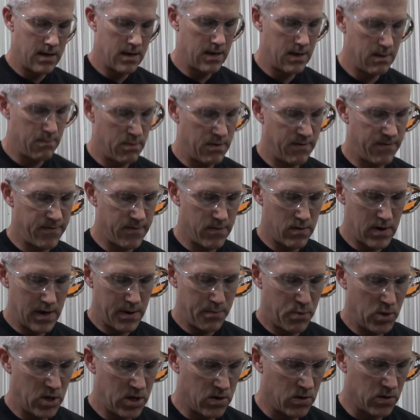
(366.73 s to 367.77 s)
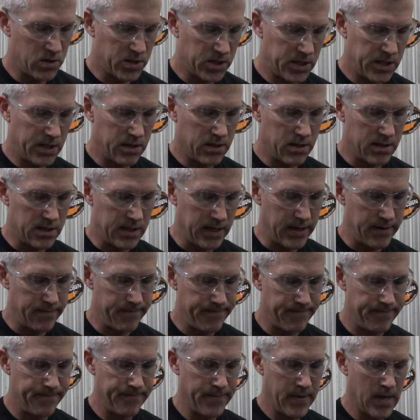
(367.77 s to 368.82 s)
And before I put those seals in,
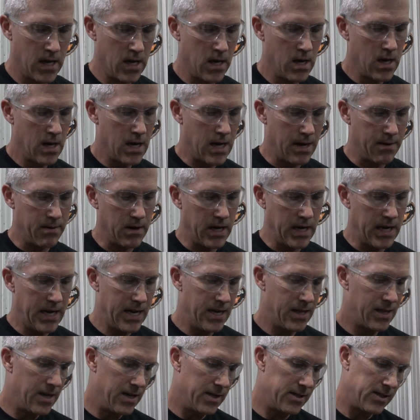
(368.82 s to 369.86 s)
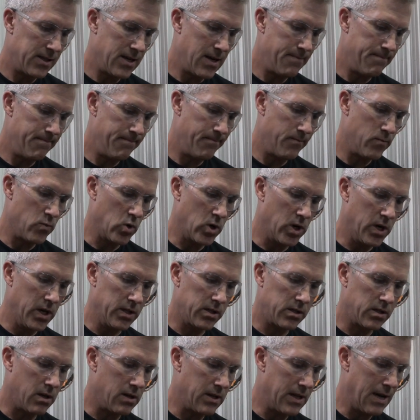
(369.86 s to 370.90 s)
I'm going to heat this up. We're going to
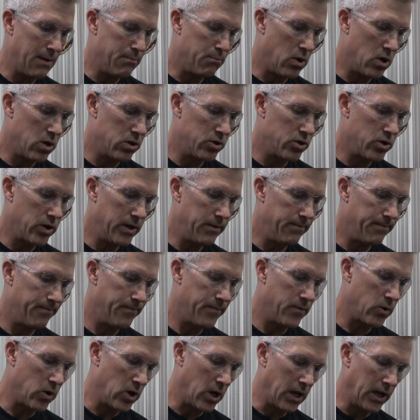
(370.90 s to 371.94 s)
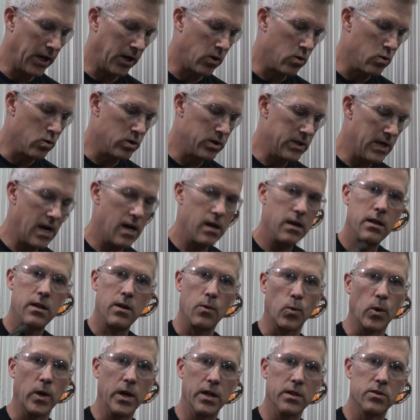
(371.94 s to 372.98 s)
install that ball joint. We're going to let it cool down. Then
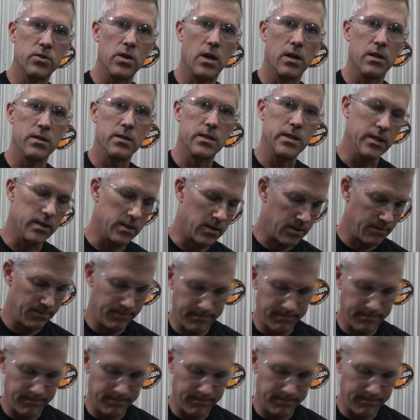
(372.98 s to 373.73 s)
we're going to install the seals.